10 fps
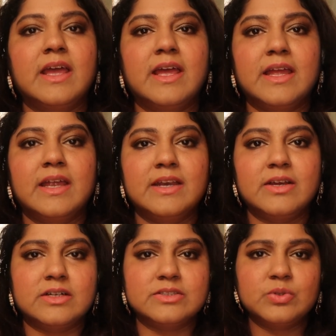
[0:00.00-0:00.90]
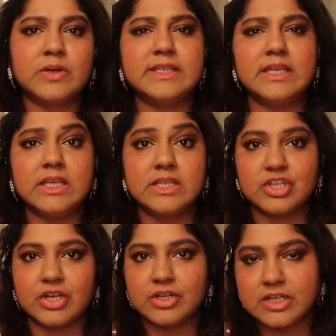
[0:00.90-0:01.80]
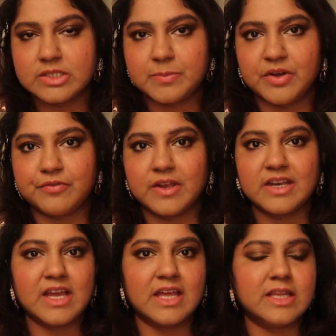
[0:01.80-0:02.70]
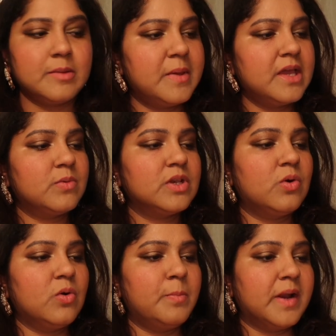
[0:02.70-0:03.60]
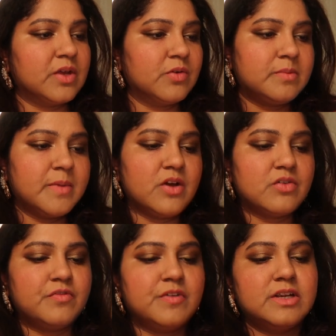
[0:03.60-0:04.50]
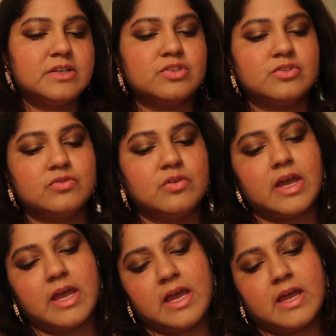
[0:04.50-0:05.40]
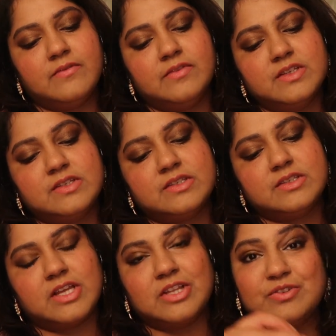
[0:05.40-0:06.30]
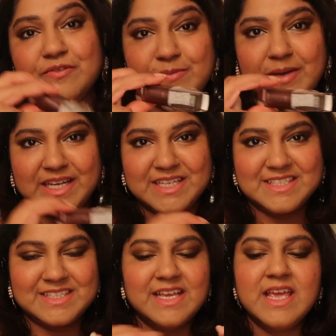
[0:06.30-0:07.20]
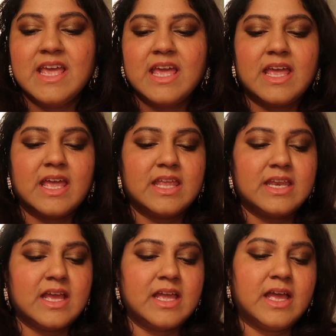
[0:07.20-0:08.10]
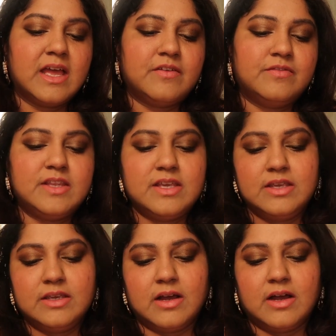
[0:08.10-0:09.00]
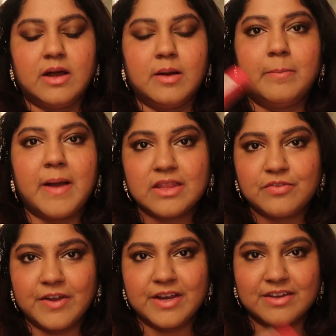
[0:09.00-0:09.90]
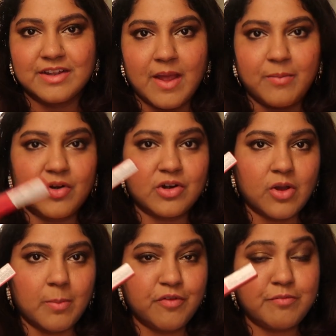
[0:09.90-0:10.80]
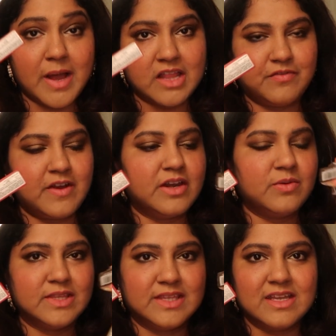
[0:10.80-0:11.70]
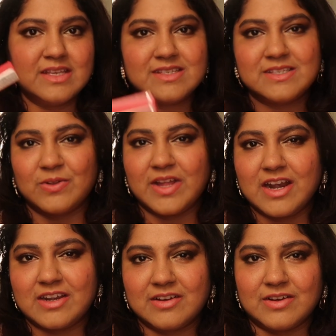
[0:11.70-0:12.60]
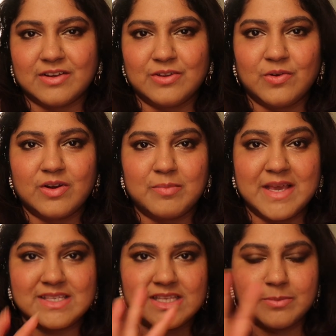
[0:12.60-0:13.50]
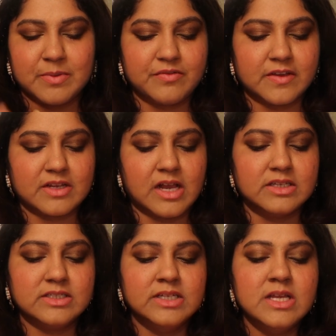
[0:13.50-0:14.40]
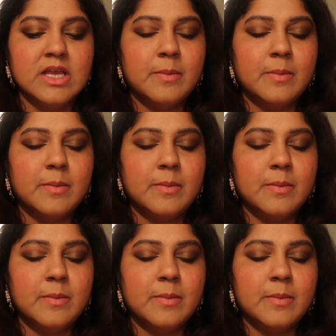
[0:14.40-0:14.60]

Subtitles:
And though I think generally it's perfect, I think pink will go better with my outfit. So I have this Touch of Spice. And I have the Pathfinder. I'm gonna top off Pathfinder with this so that, you know, it makes it the perfect color.